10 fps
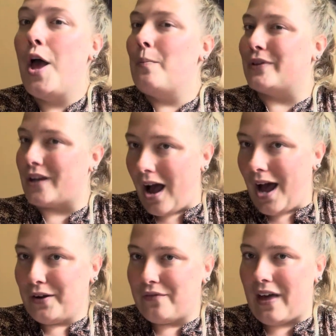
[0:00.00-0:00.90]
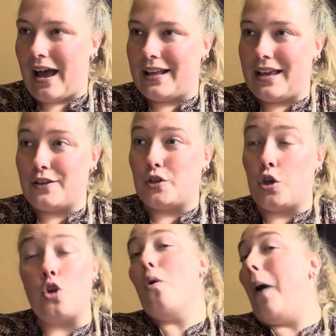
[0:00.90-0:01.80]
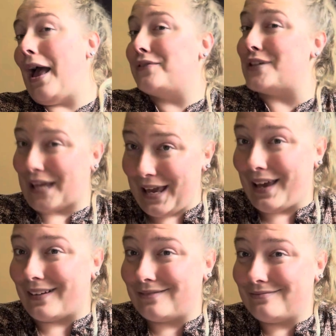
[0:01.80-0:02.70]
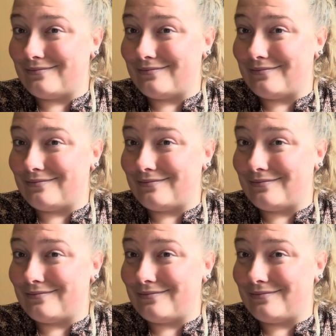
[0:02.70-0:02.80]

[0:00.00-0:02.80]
But the con of that is you have to get